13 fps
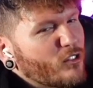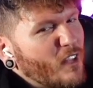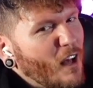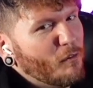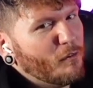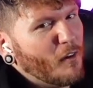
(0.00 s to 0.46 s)

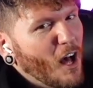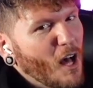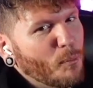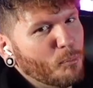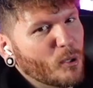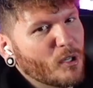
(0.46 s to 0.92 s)
yourself
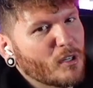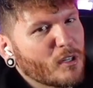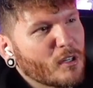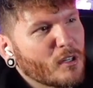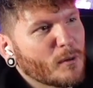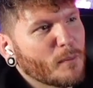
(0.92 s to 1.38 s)
up?
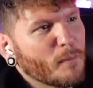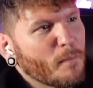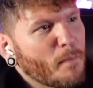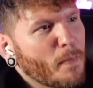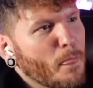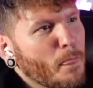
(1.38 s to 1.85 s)

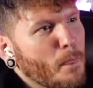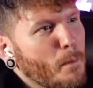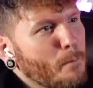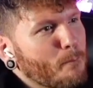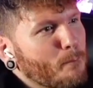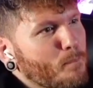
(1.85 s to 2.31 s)

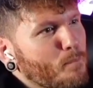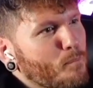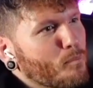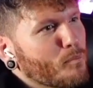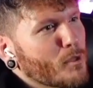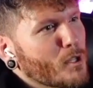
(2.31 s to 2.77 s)

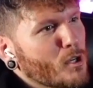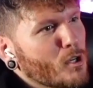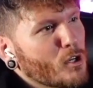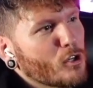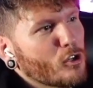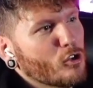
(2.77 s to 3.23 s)

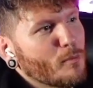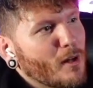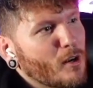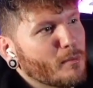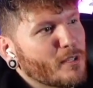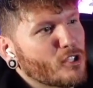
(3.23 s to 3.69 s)
You
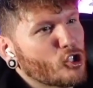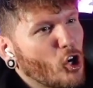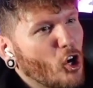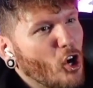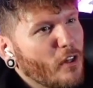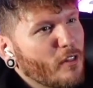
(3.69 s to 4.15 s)
better be
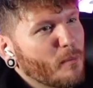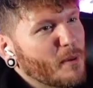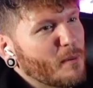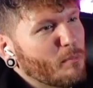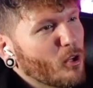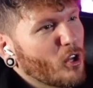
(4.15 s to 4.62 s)
sure all
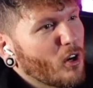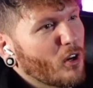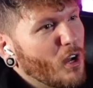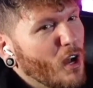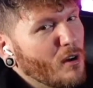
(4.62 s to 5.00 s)
the people are